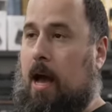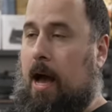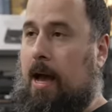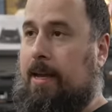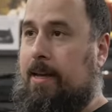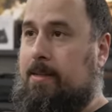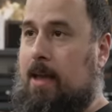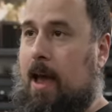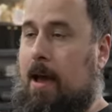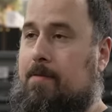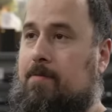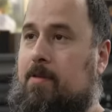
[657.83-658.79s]
I guess
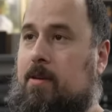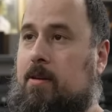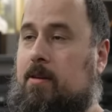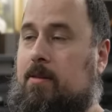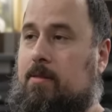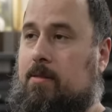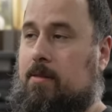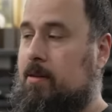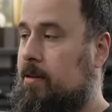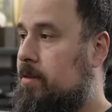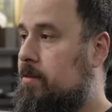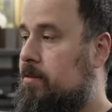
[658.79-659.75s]

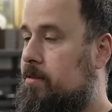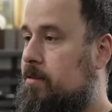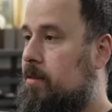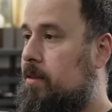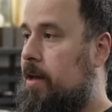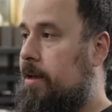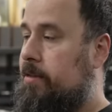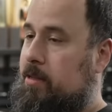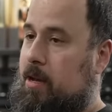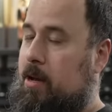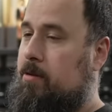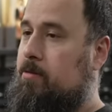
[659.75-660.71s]
everything is the last
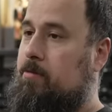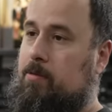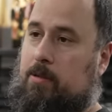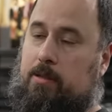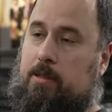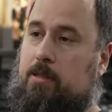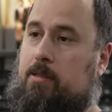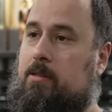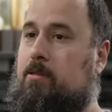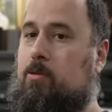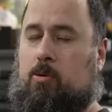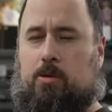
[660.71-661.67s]

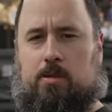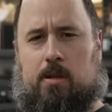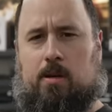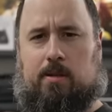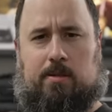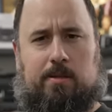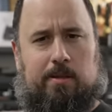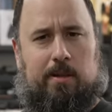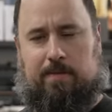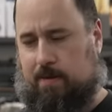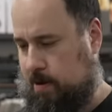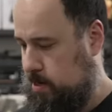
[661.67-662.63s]
unreleased Door song until they
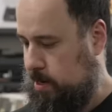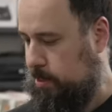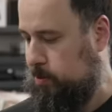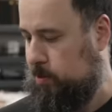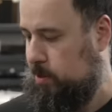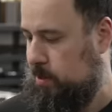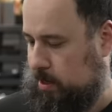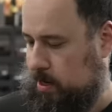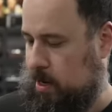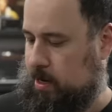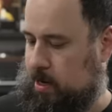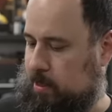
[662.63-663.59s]
find the next one. I
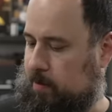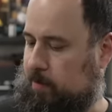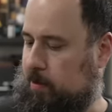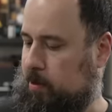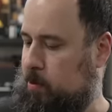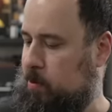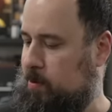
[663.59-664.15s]
kind of got the feeling